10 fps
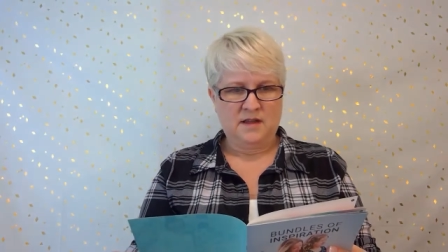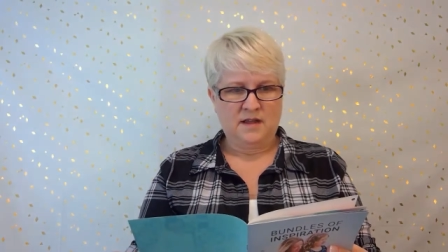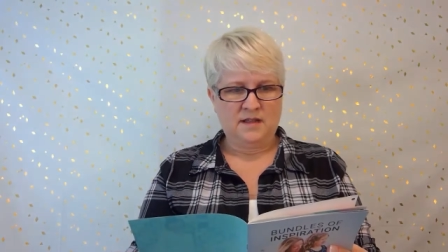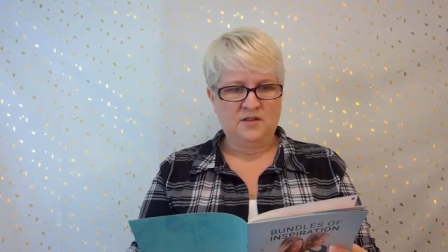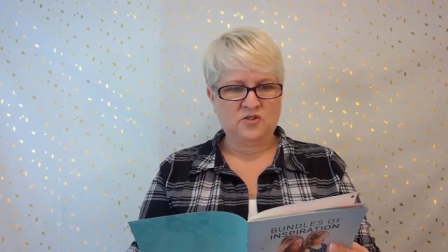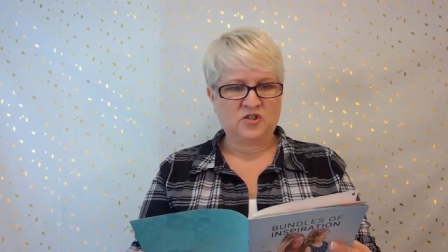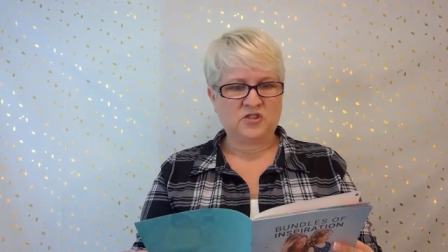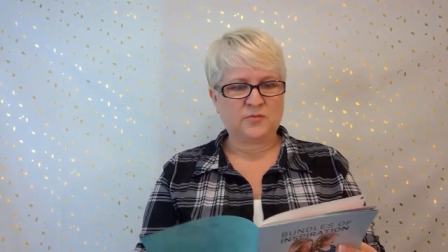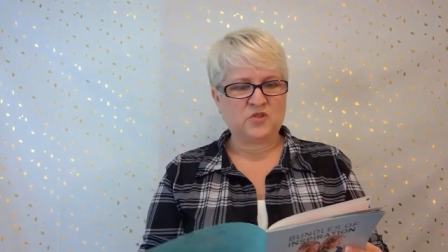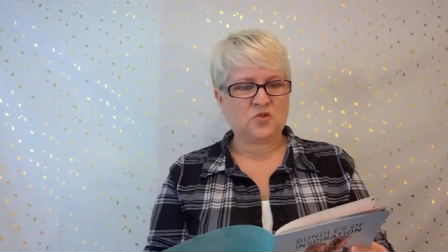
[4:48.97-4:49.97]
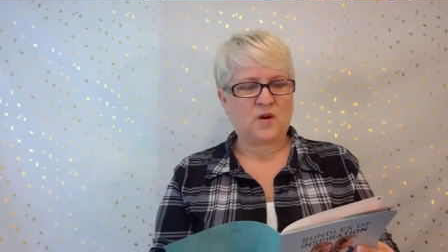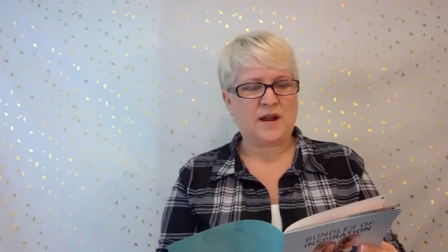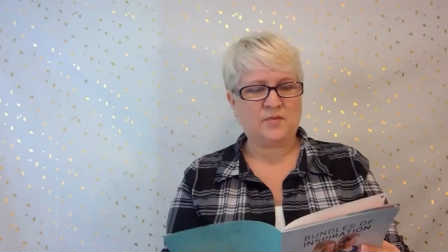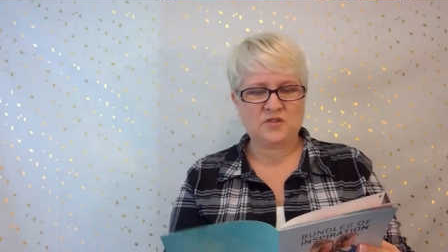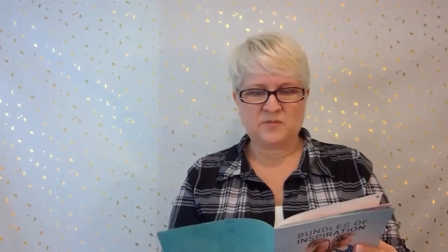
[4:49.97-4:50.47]
And there's a
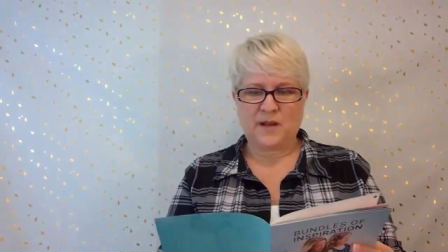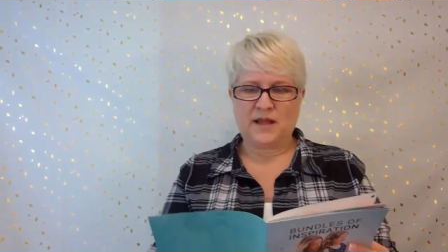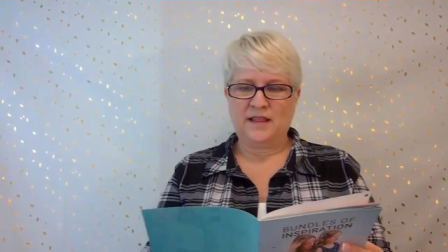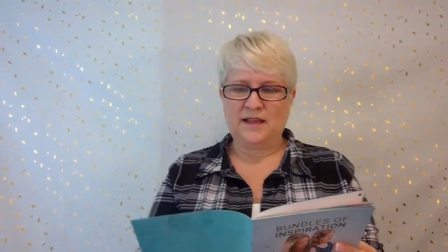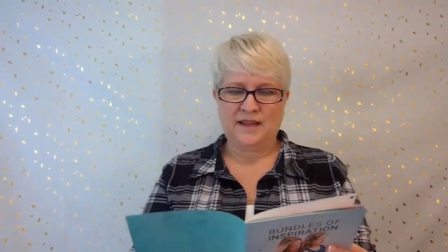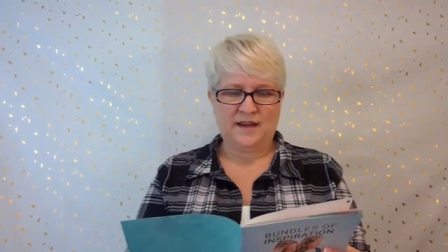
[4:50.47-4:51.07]
subscriber spotlight.